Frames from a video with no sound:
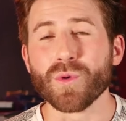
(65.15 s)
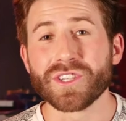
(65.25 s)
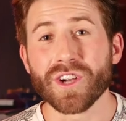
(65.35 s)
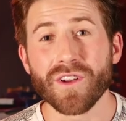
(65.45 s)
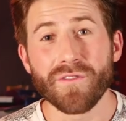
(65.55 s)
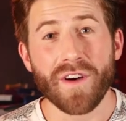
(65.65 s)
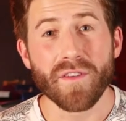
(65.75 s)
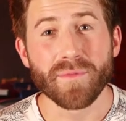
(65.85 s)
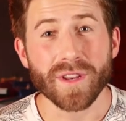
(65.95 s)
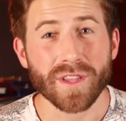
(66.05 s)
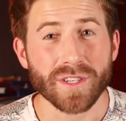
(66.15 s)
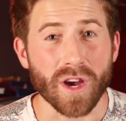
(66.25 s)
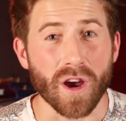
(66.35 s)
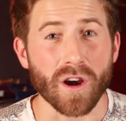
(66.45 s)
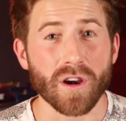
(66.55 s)
we started 5 Minute
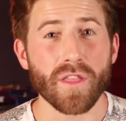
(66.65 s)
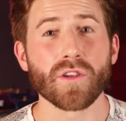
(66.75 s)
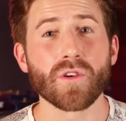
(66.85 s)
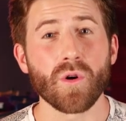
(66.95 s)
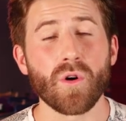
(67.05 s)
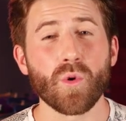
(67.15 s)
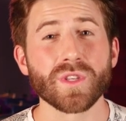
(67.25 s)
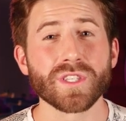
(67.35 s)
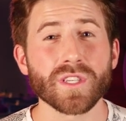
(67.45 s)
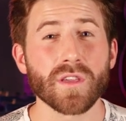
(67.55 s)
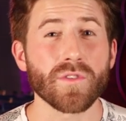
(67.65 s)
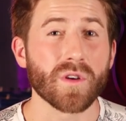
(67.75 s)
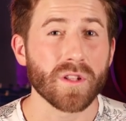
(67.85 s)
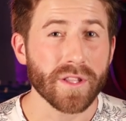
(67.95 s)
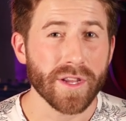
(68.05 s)
Guitar, the goal was to give you
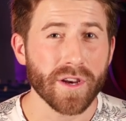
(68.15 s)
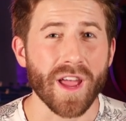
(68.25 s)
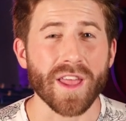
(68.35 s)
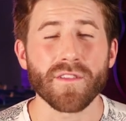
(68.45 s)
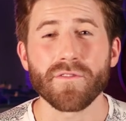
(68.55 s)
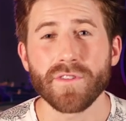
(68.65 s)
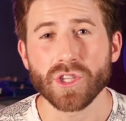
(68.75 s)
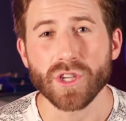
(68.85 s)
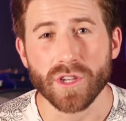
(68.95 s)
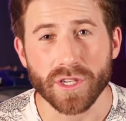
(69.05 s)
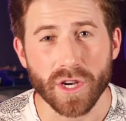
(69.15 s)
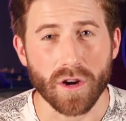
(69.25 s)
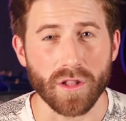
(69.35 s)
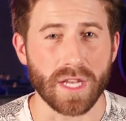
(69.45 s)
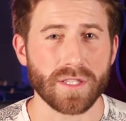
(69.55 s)
clear and efficient
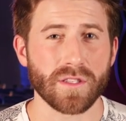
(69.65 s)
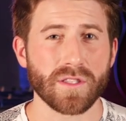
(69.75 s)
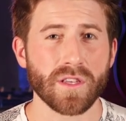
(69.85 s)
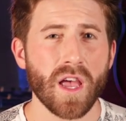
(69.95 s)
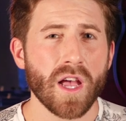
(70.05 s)
guitar lessons